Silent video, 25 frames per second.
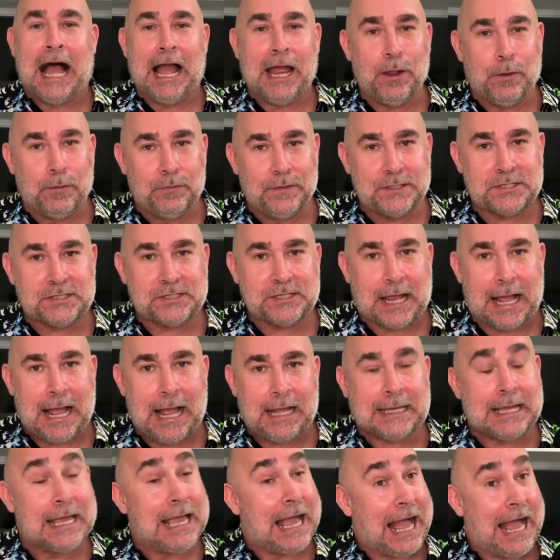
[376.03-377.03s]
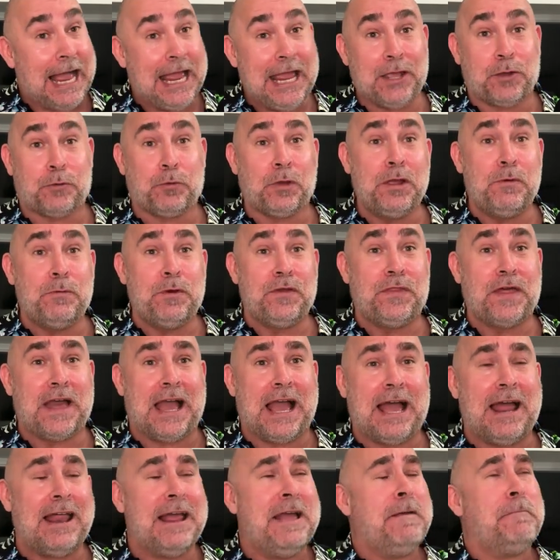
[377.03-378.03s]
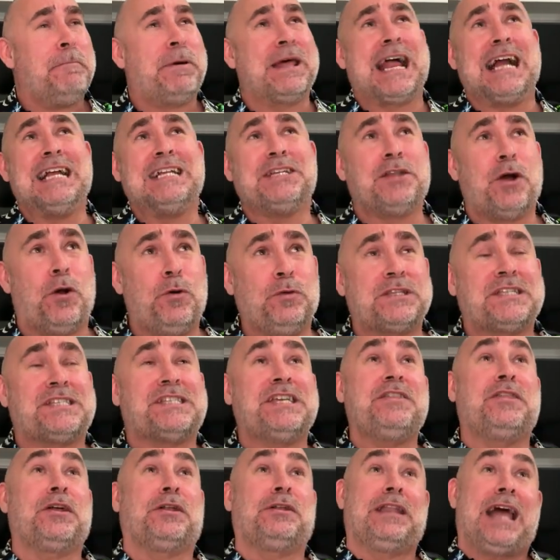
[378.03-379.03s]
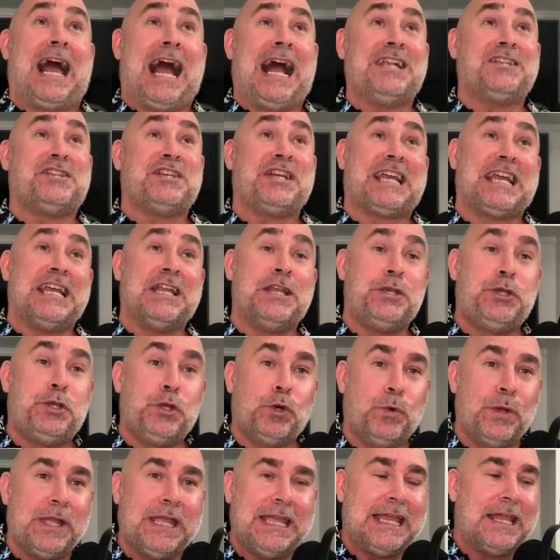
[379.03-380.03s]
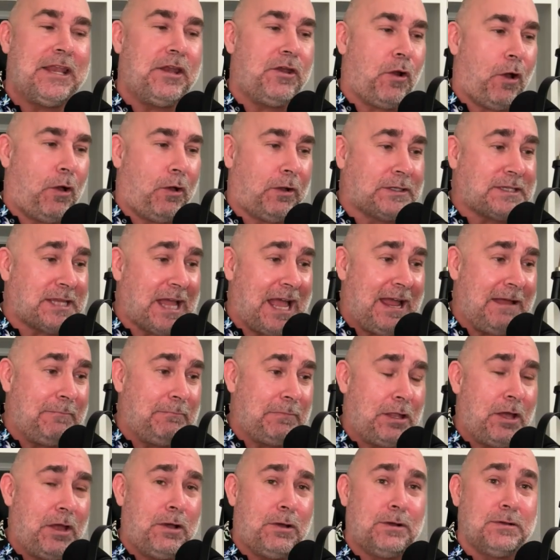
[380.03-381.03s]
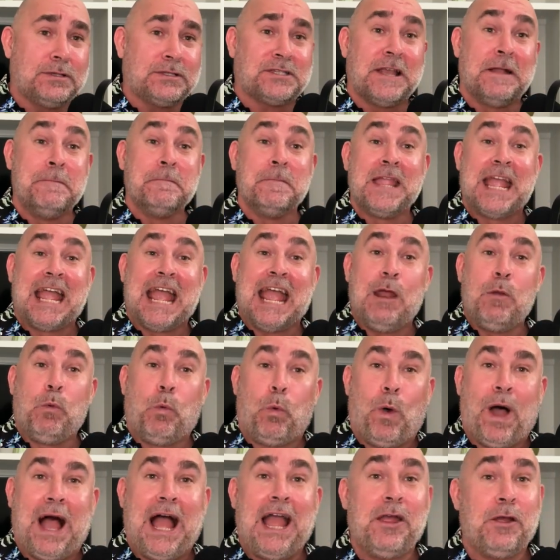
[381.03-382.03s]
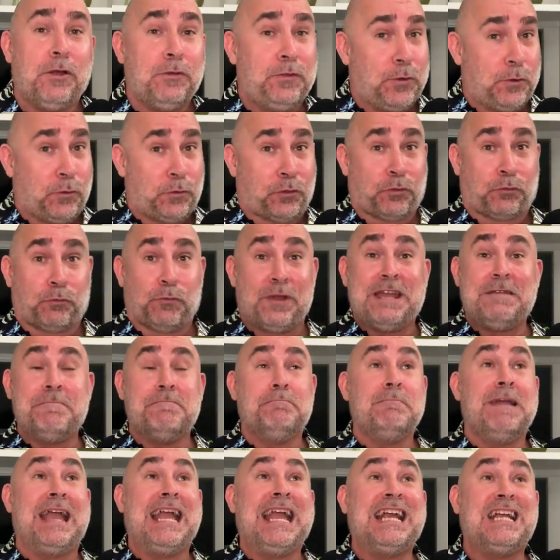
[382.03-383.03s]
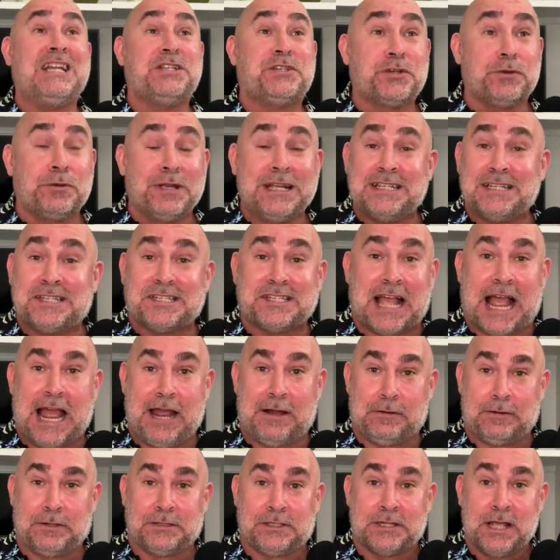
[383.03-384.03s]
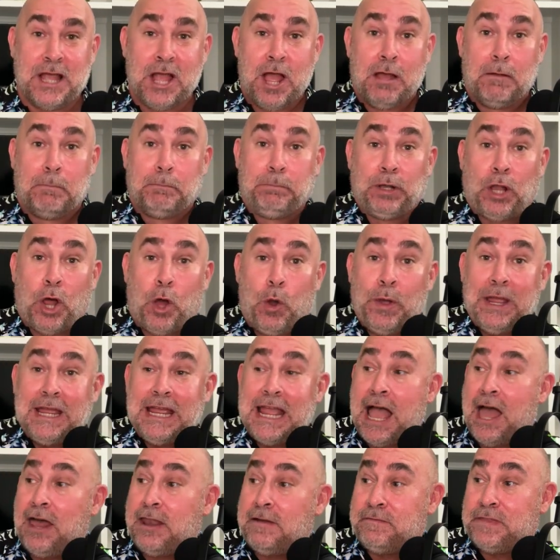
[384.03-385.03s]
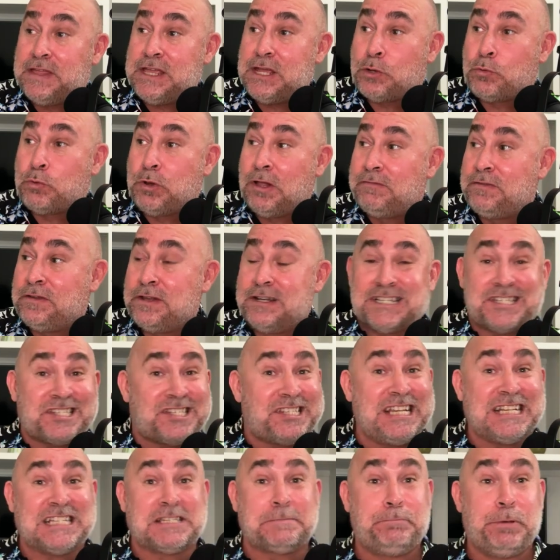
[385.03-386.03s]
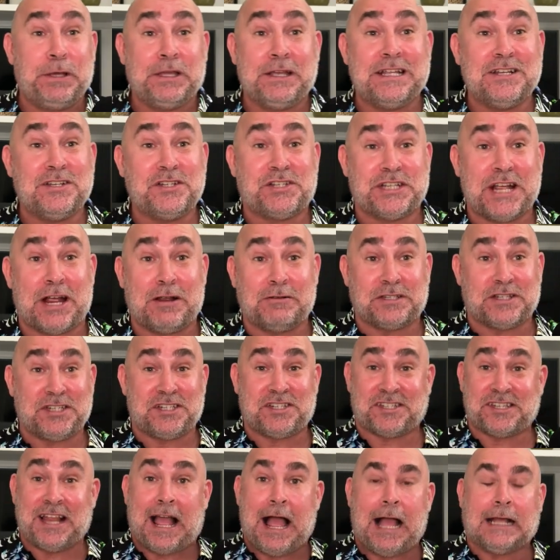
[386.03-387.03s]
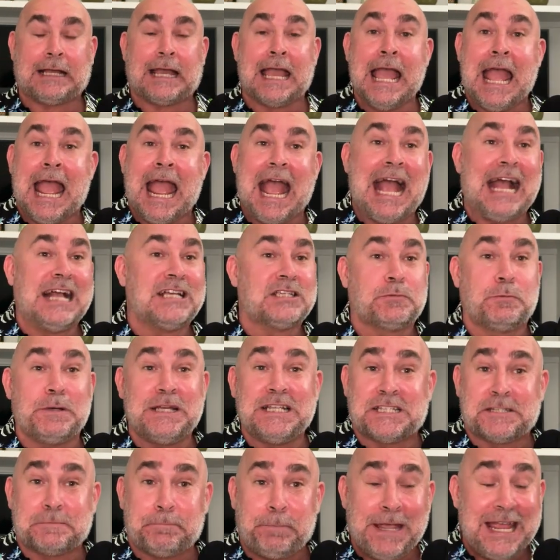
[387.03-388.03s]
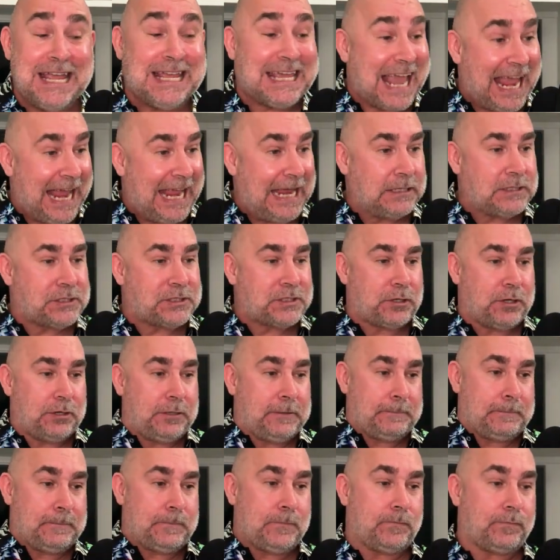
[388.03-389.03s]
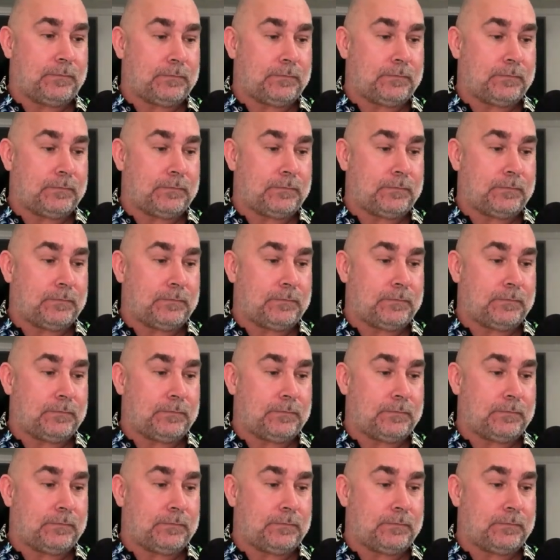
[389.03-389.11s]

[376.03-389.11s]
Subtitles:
I own the stock. I agree with that. But I don't see the logic in doing it at all-time lows. And why are there 3 major insiders blowing out of the equivalent of 6 billion shares of stock as we speak? Answer.